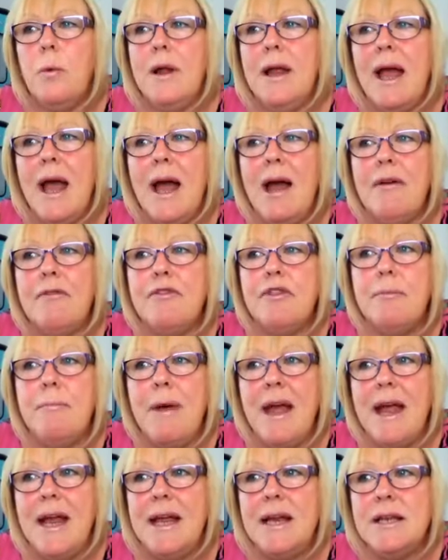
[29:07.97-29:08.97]
We have the
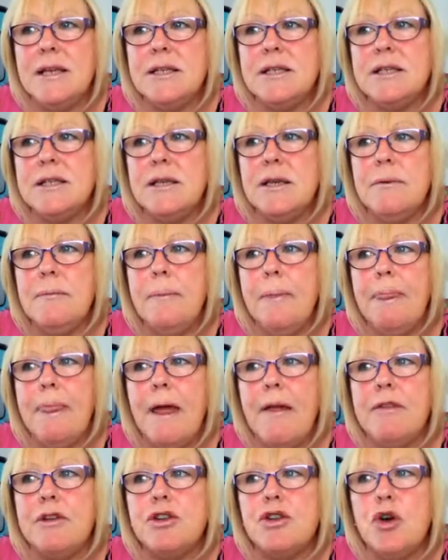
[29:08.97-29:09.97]
maze
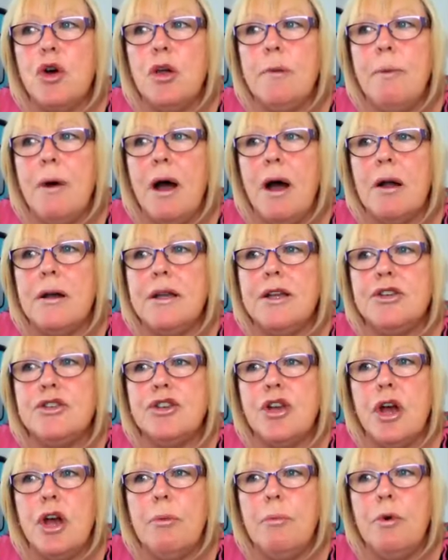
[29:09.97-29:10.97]
at the Toy Barn in
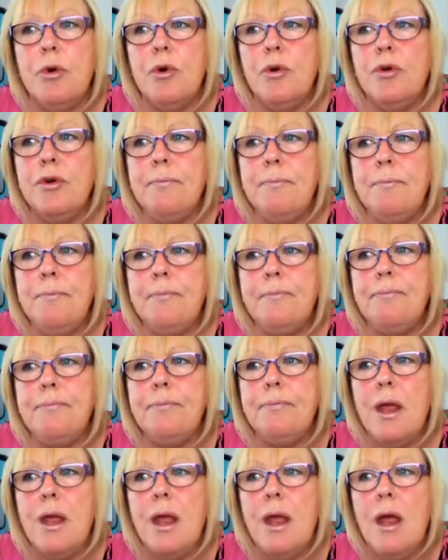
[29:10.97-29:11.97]
Sherborne.
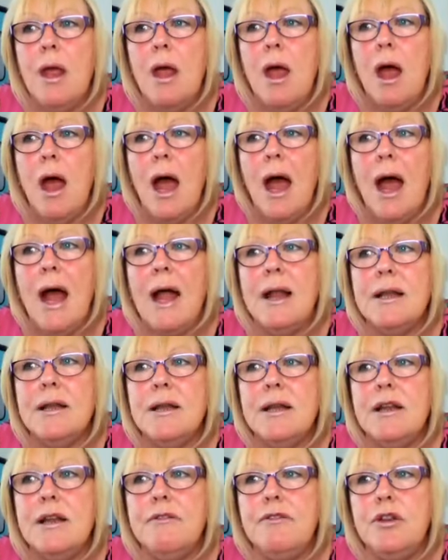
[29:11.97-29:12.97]

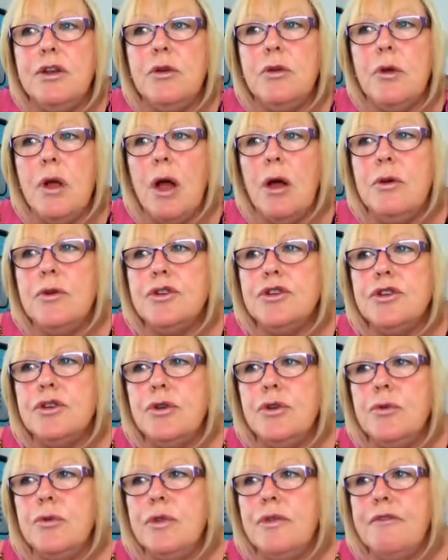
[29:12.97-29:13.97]
And if you go
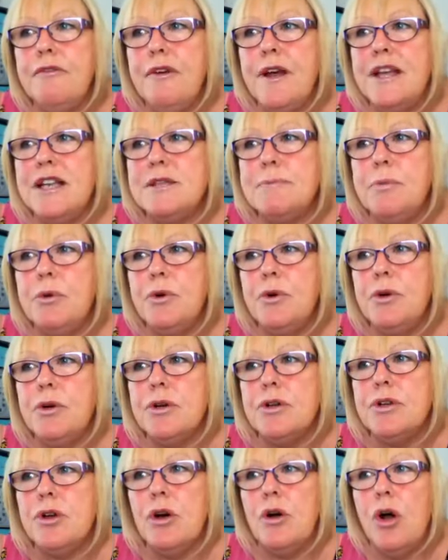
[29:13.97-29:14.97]
to the
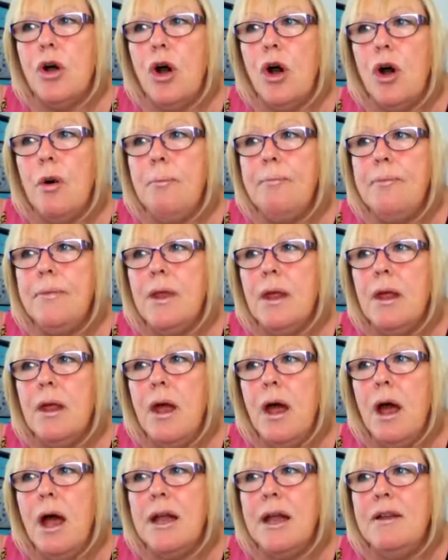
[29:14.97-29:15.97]
facebook.com
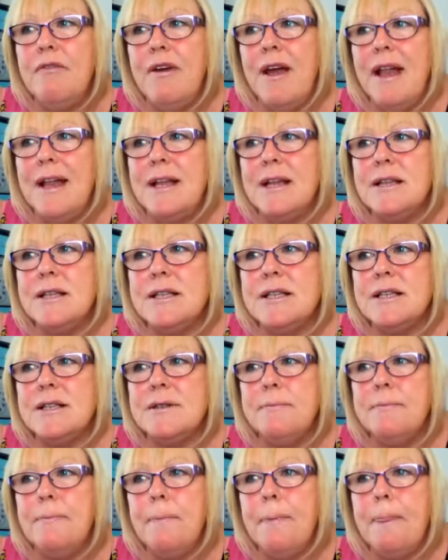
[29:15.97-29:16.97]
and
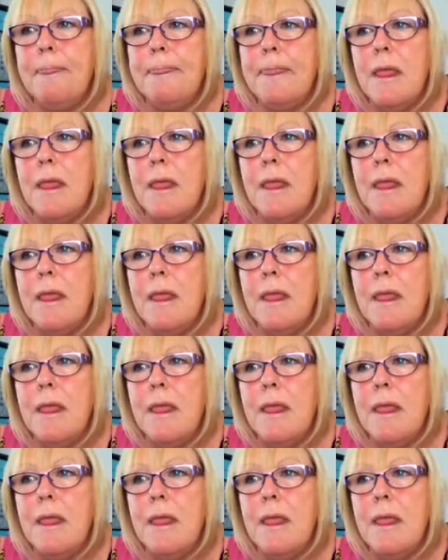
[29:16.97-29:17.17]
events,